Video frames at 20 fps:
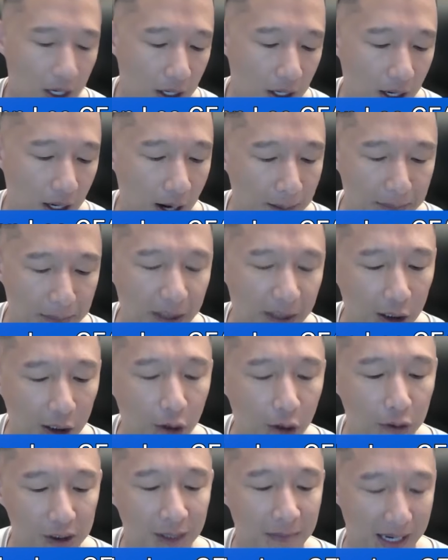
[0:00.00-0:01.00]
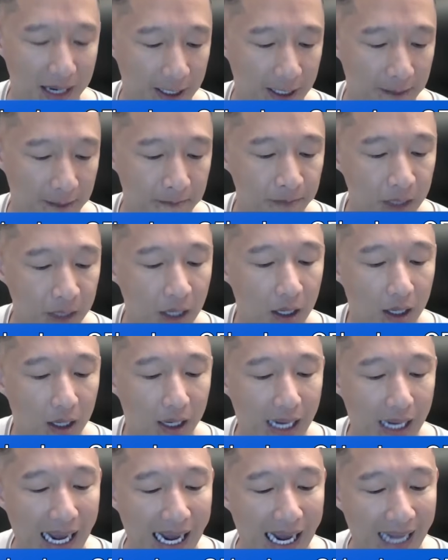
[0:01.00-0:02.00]
But they're losing money.
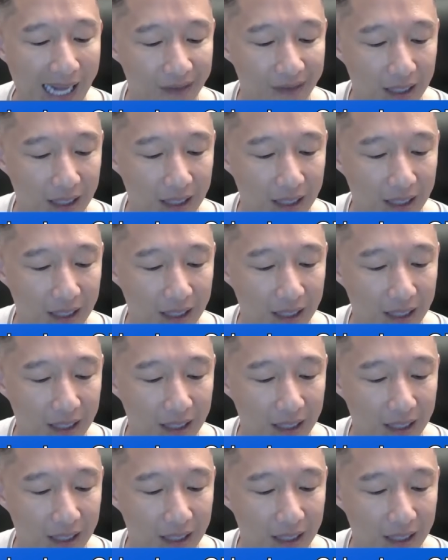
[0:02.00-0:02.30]
And